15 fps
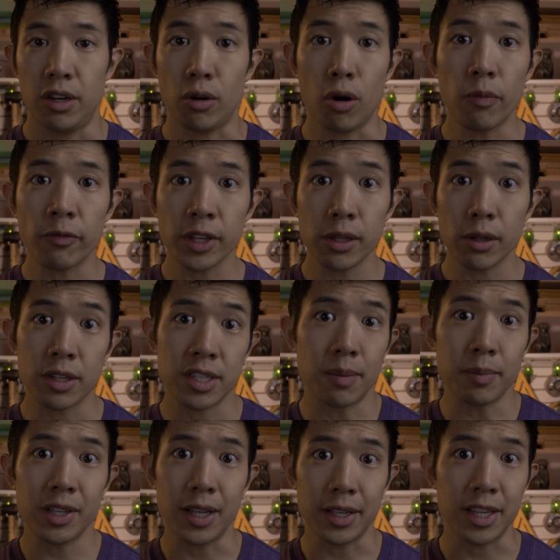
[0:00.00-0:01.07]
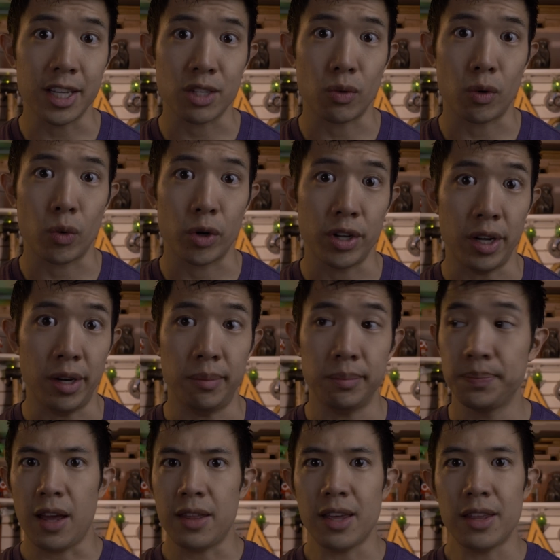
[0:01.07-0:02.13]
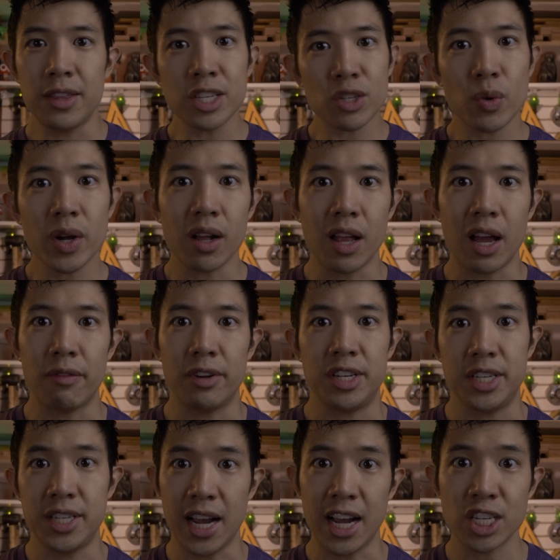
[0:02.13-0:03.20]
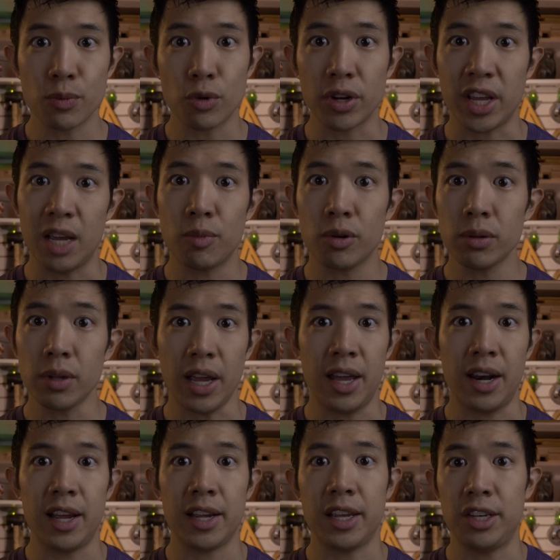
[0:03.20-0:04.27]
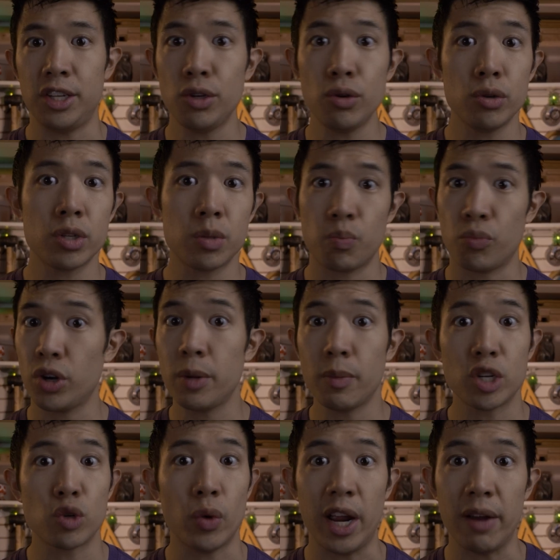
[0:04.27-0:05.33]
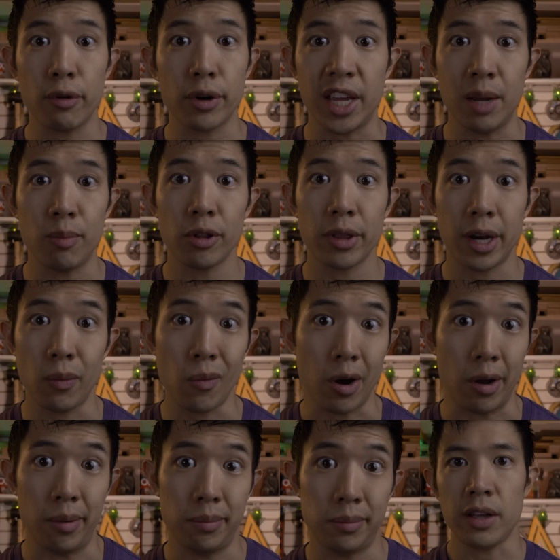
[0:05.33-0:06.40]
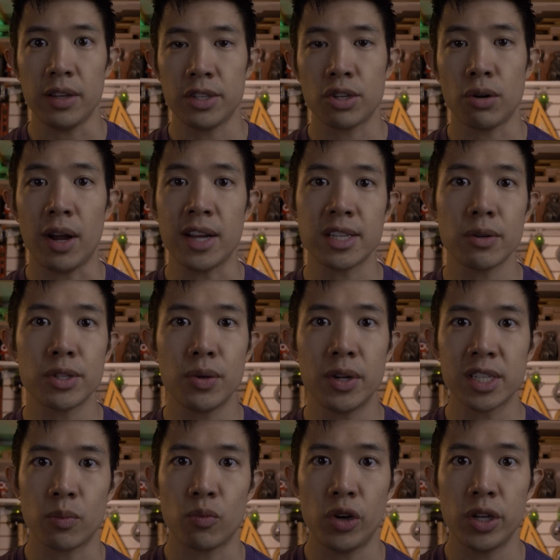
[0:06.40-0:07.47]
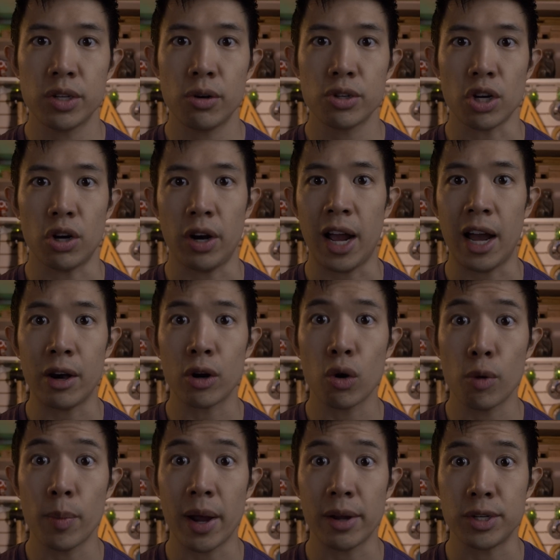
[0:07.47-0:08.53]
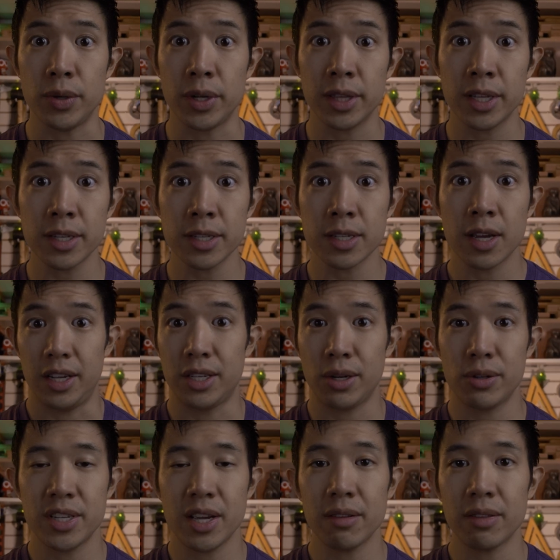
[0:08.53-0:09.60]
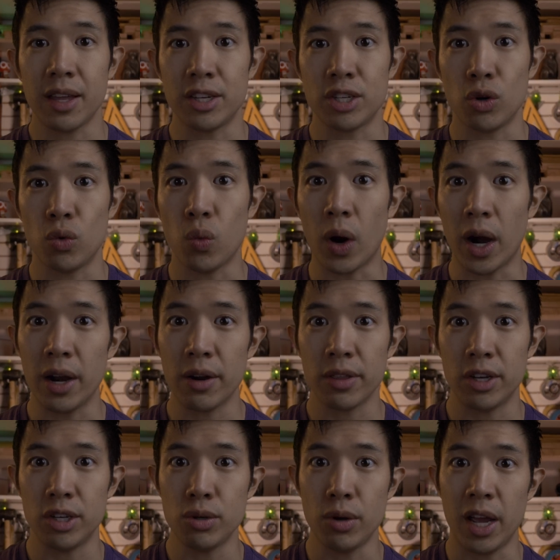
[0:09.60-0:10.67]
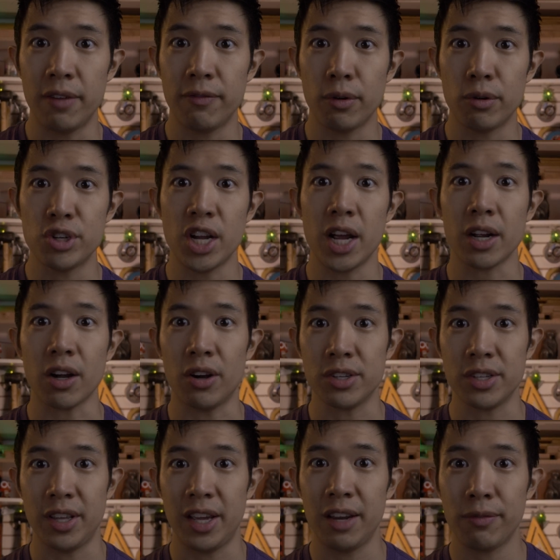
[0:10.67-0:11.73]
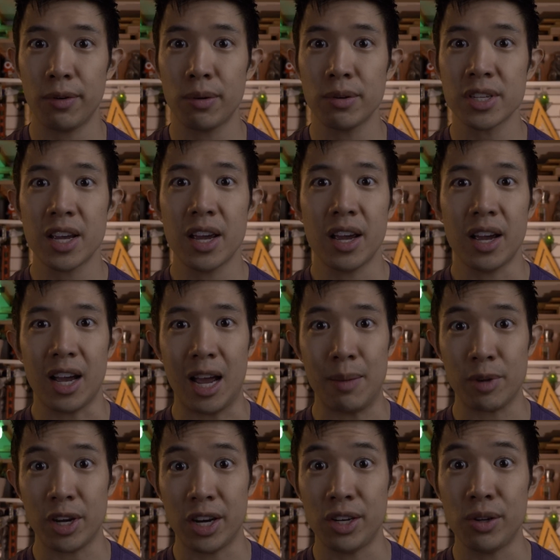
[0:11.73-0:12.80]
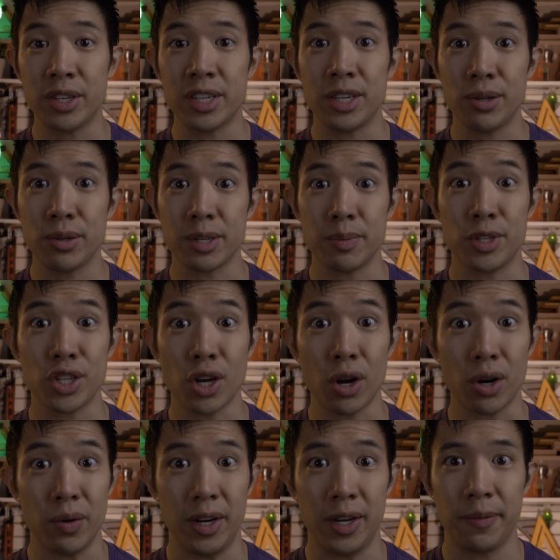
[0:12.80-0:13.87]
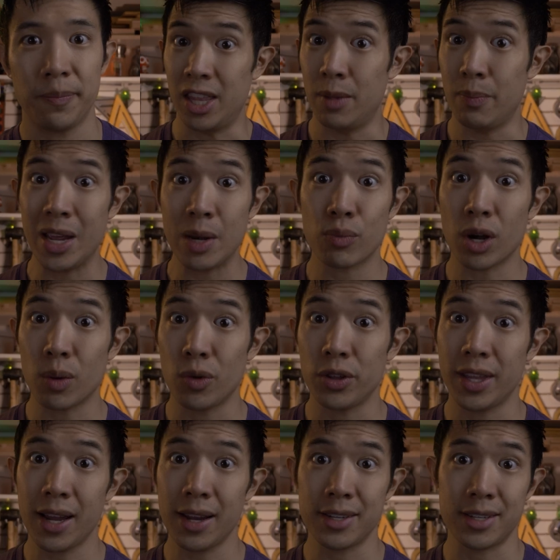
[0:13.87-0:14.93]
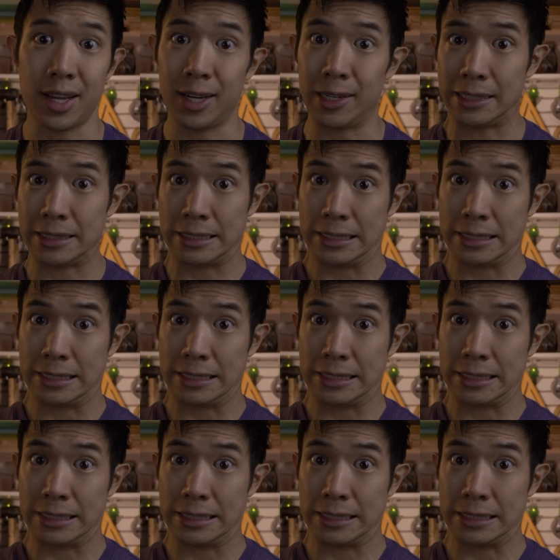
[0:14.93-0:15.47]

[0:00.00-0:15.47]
It'll hopefully look something like this when we're done. And then this way I'll have a detachable cable and I can use pretty much whatever cable that I want. So as I was doing some research on how to go about doing this, it turns out that to wire the new headphone jack onto the headphones, I'm gonna need to do some soldering. And the main problem with that is that